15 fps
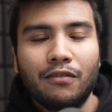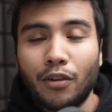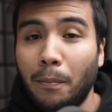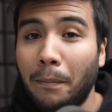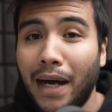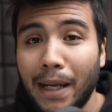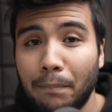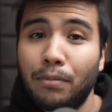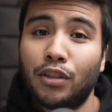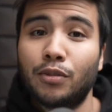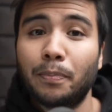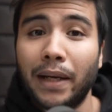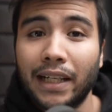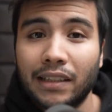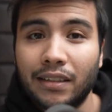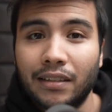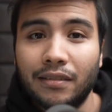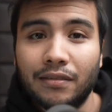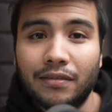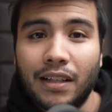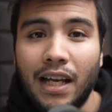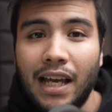from my
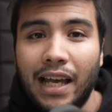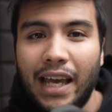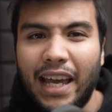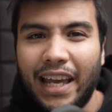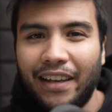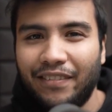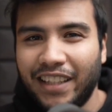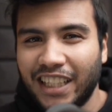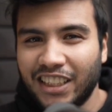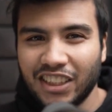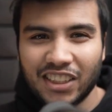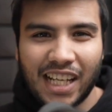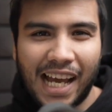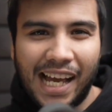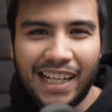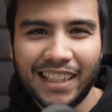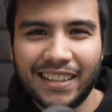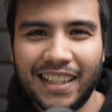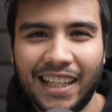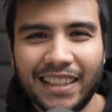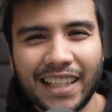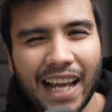perspective, if they just
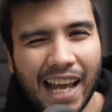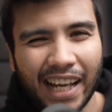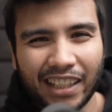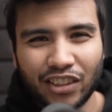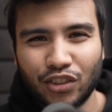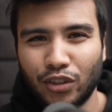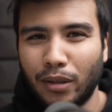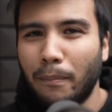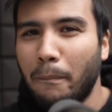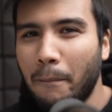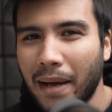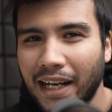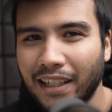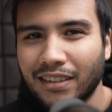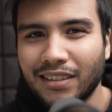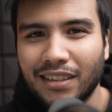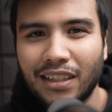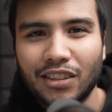added that extra meta